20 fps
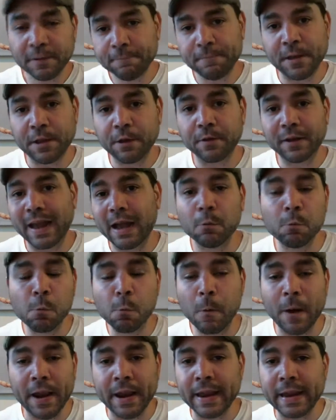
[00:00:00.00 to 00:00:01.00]
figuring out
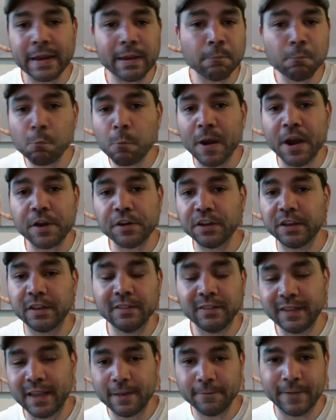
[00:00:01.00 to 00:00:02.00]
when and where you
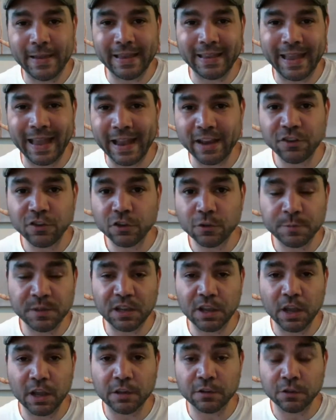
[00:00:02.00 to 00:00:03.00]
can take vacations
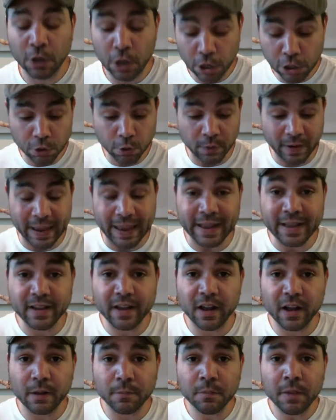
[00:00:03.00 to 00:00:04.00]
because your
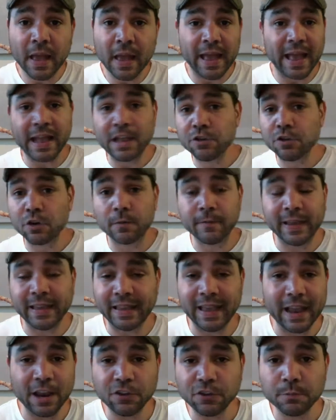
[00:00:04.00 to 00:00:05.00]
income and your
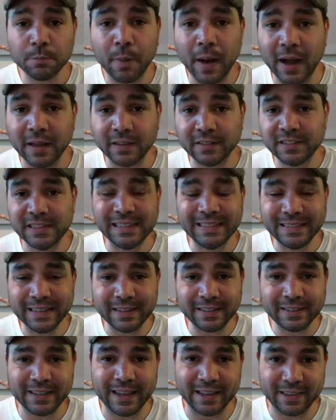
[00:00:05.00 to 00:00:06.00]
vacation policy
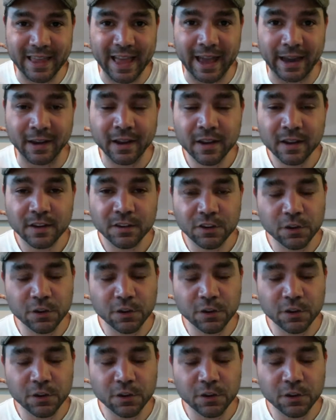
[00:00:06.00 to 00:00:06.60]
dictate that.